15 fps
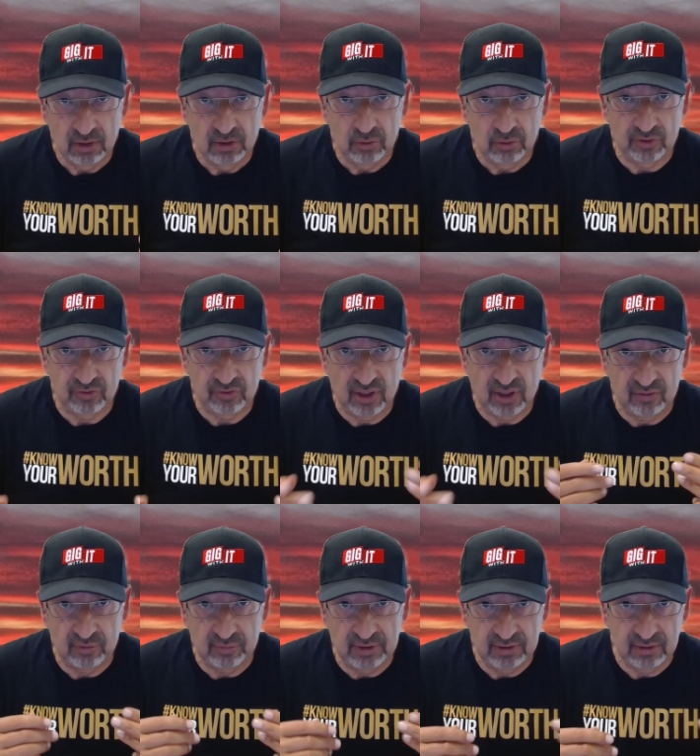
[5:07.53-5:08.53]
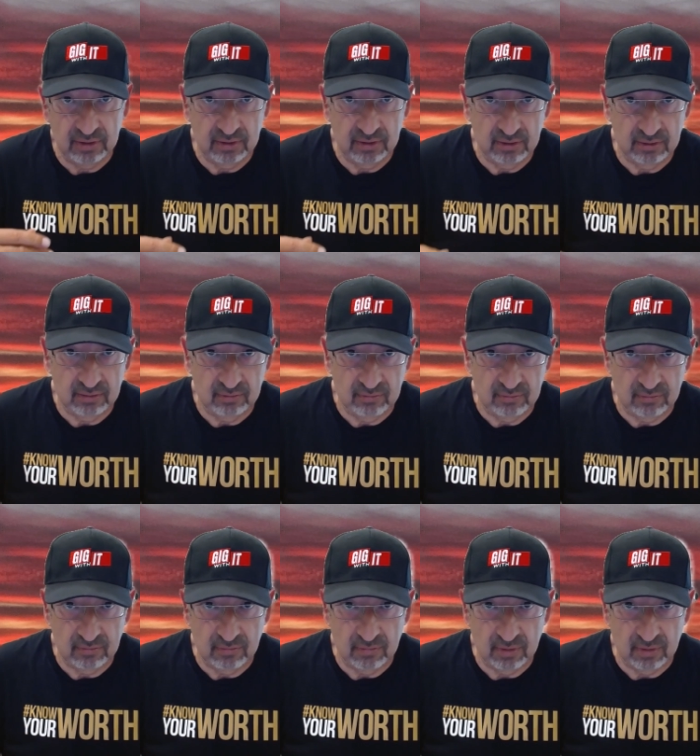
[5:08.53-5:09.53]
U.S. government,
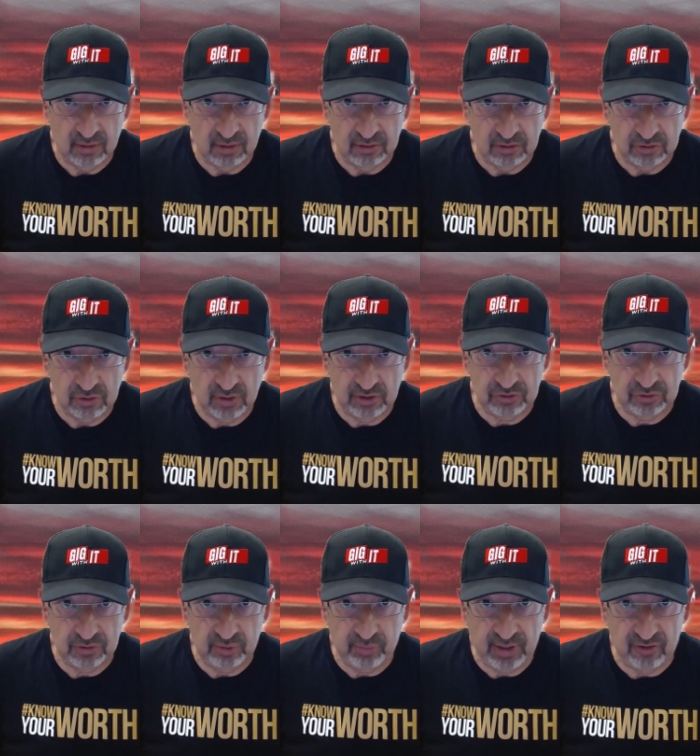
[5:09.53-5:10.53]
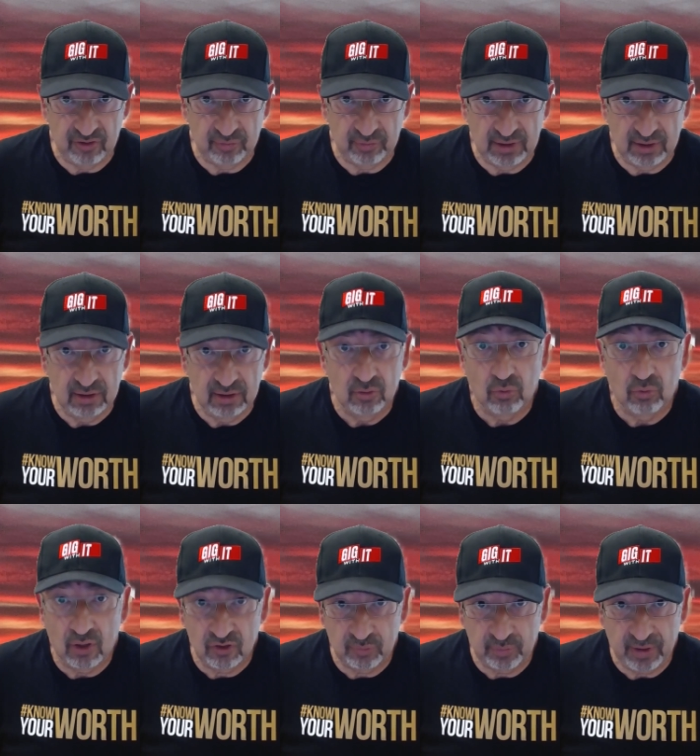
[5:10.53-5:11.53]
the treasury
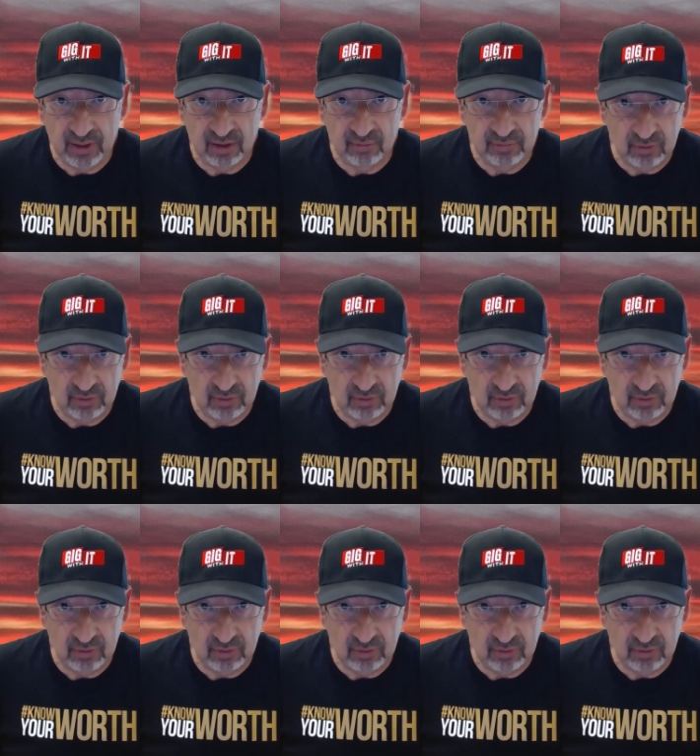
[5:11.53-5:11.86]
was paying me